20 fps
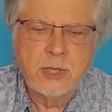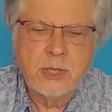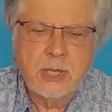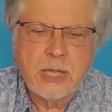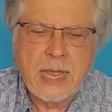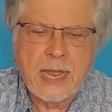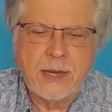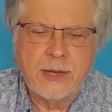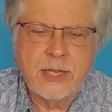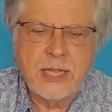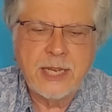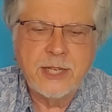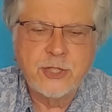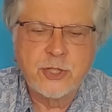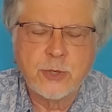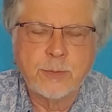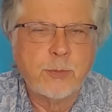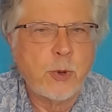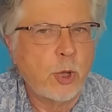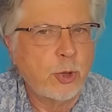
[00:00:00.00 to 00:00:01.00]
And these
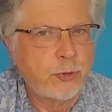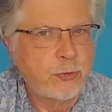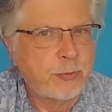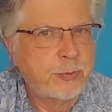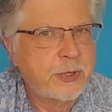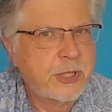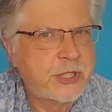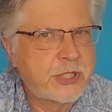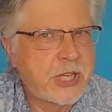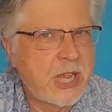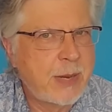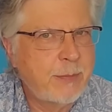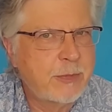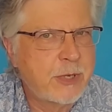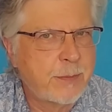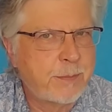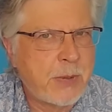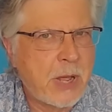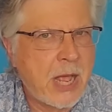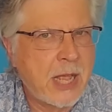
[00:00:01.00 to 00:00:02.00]
are both from the same
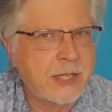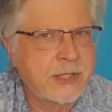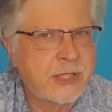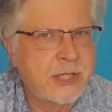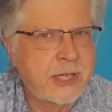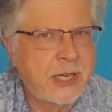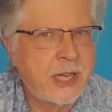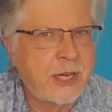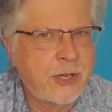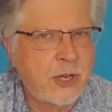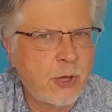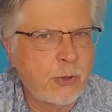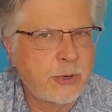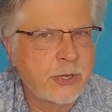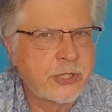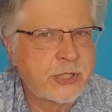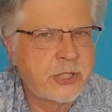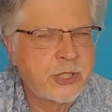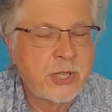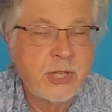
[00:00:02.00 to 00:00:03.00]
deposit, and
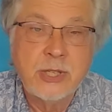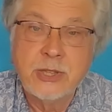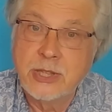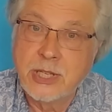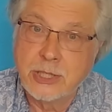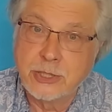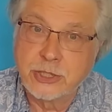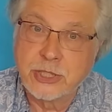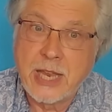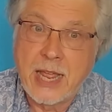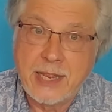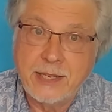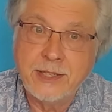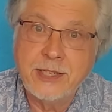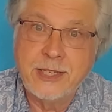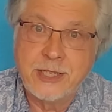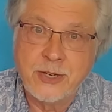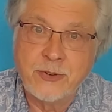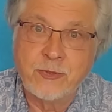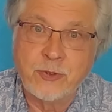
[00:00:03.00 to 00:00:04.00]
notice they're slightly
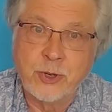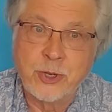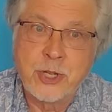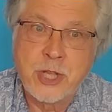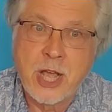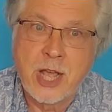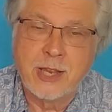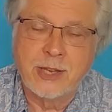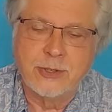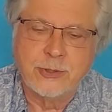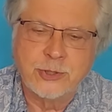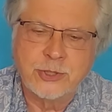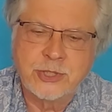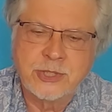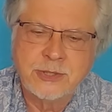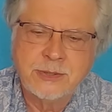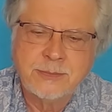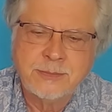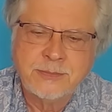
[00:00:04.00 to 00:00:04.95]
different colors.